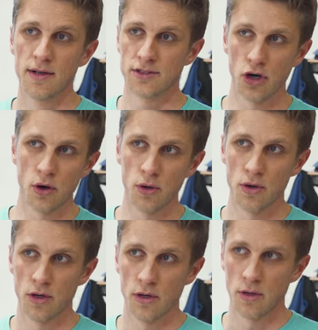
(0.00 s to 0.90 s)
so
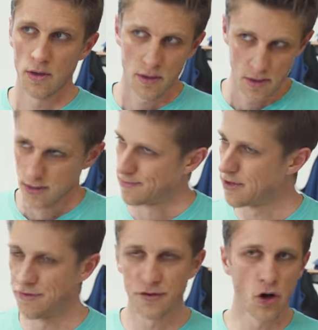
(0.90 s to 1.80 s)

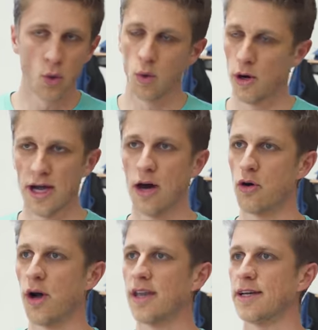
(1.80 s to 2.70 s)
the flow will work out
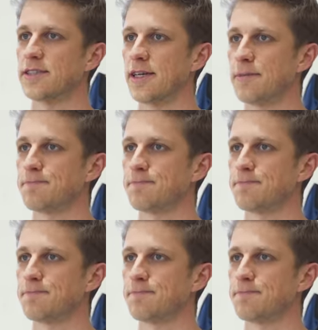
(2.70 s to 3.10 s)
quite nicely.